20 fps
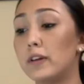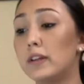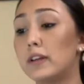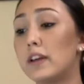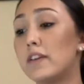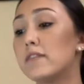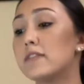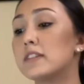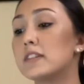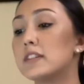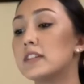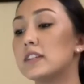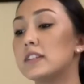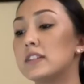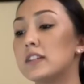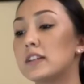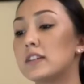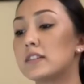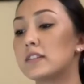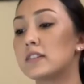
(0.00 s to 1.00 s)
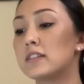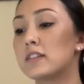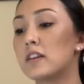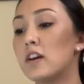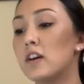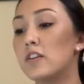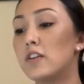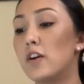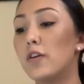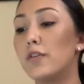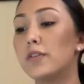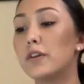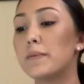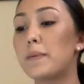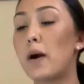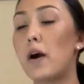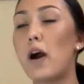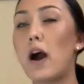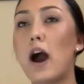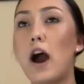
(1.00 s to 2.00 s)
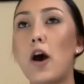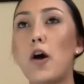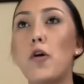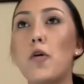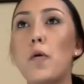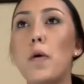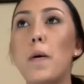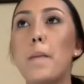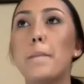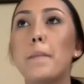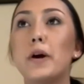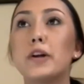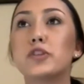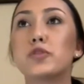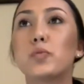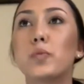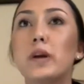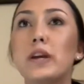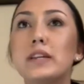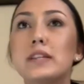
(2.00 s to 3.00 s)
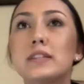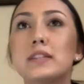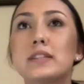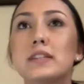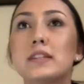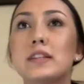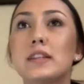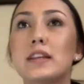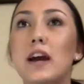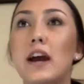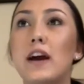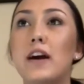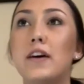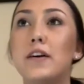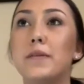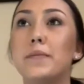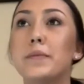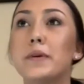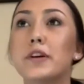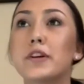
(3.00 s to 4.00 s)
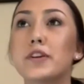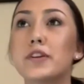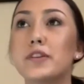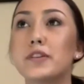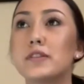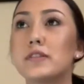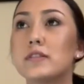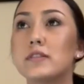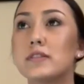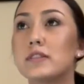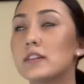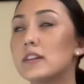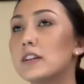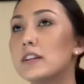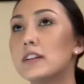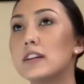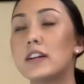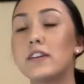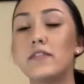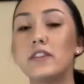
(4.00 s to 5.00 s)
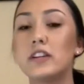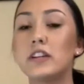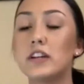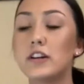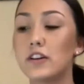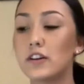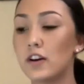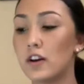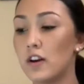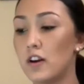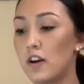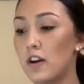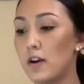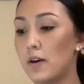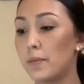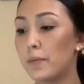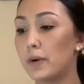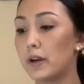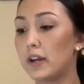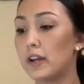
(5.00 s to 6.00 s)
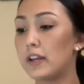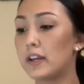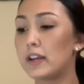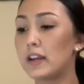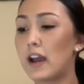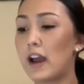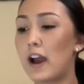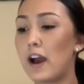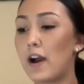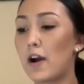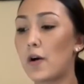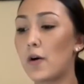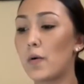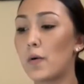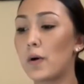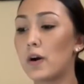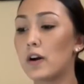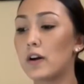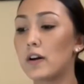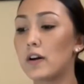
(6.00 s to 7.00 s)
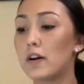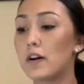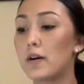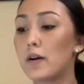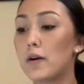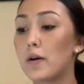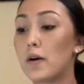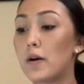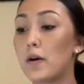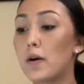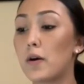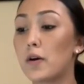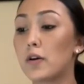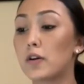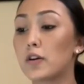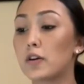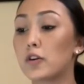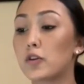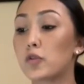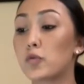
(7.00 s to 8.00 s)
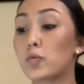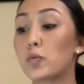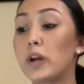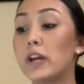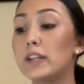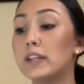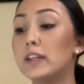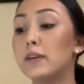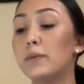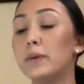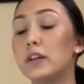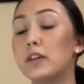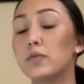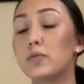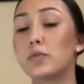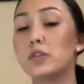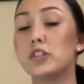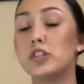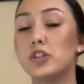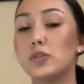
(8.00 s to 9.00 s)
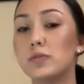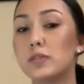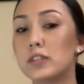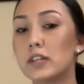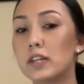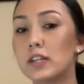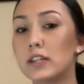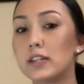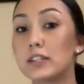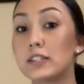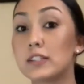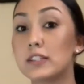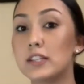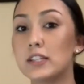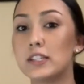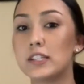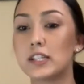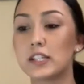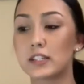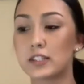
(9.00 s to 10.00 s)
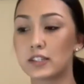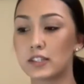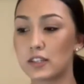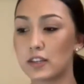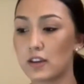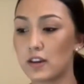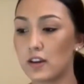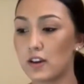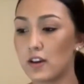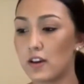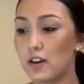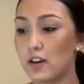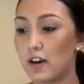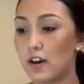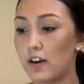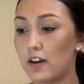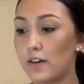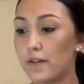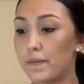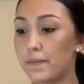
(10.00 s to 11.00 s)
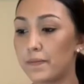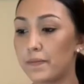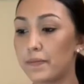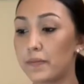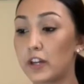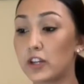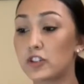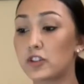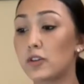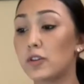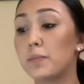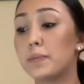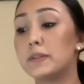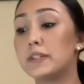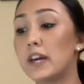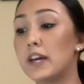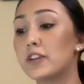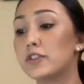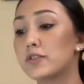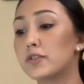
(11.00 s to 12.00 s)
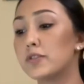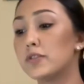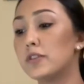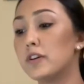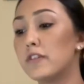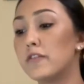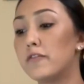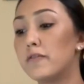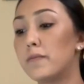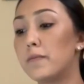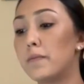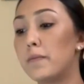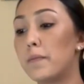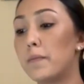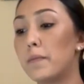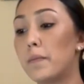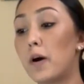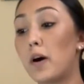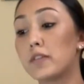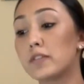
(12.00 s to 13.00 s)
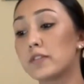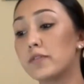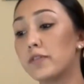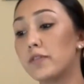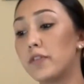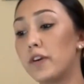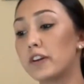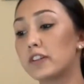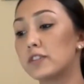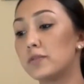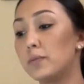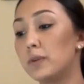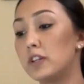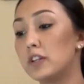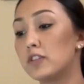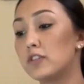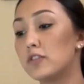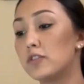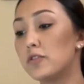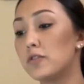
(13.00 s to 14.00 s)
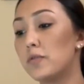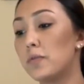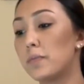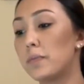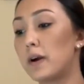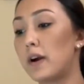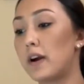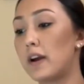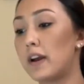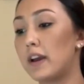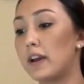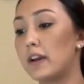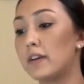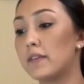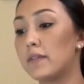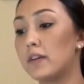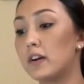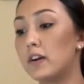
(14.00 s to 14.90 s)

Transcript: give statistics not only about how much waste occurs in a given year, but how greatly we can reduce it, like statistics that show the potential of positive effects we can do by